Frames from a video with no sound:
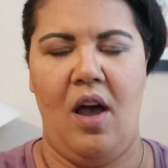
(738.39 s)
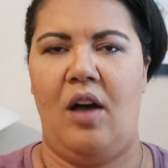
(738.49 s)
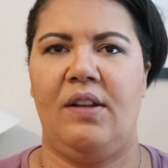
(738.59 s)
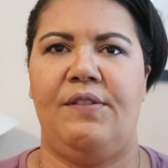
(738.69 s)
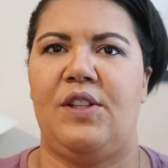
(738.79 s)

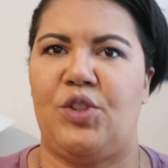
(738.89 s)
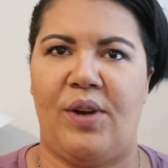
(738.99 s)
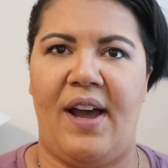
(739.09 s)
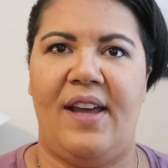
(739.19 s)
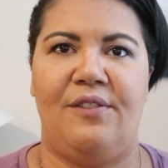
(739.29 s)
I'll give it a
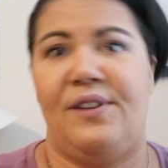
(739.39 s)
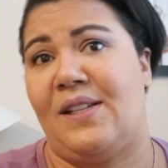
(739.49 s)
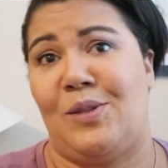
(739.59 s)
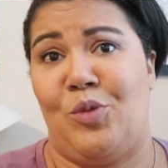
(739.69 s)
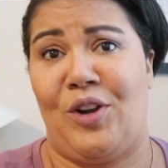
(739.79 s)
try, and if it
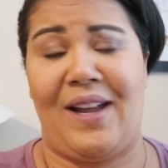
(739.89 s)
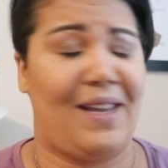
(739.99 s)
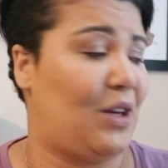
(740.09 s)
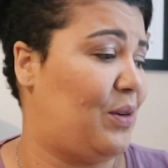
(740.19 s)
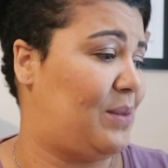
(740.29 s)
doesn't work, I
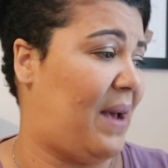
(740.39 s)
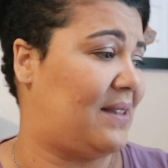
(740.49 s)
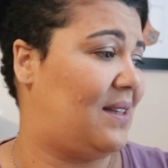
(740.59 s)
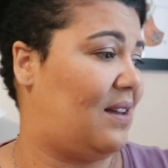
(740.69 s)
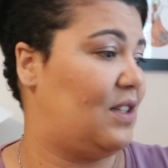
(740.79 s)
can always
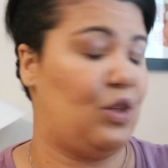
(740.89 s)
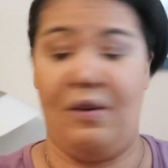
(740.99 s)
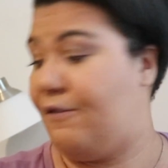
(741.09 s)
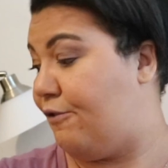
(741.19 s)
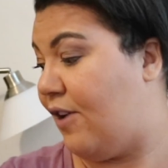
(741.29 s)
pass it on to
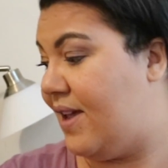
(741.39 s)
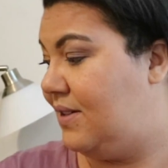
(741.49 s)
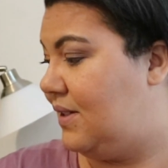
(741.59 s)
a friend.